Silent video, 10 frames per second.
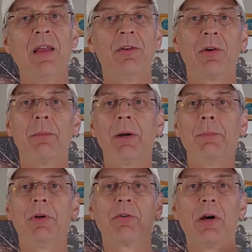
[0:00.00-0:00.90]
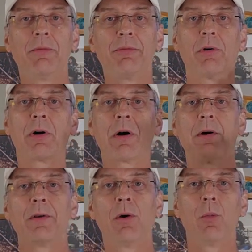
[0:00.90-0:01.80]
So it might be great for a
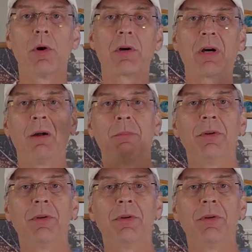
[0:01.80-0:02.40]
cardio workout,